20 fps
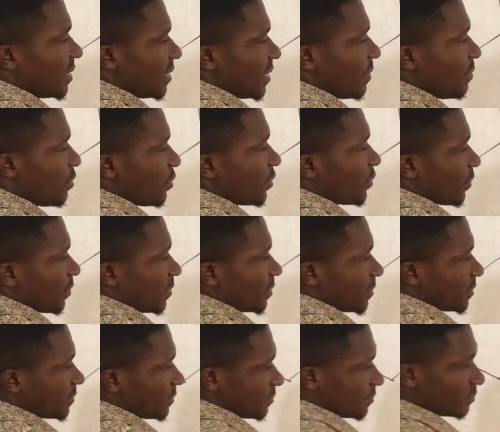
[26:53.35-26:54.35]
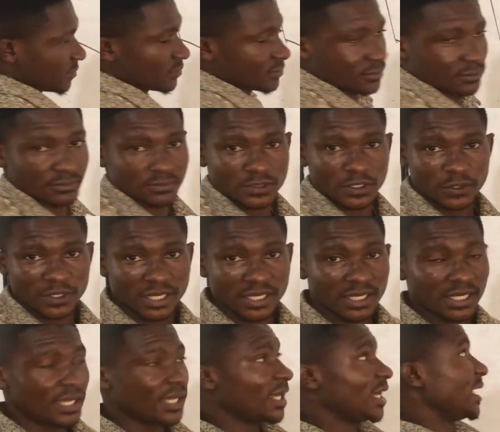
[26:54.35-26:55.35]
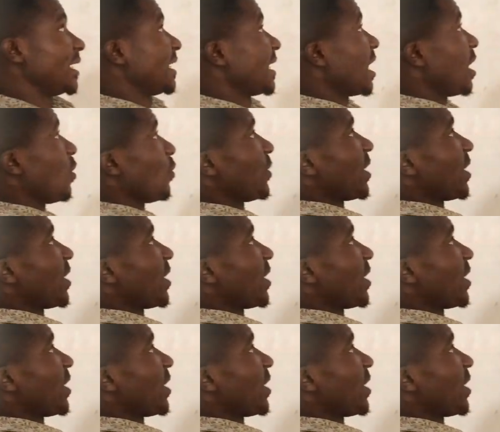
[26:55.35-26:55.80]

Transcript: a proton. Okay. Now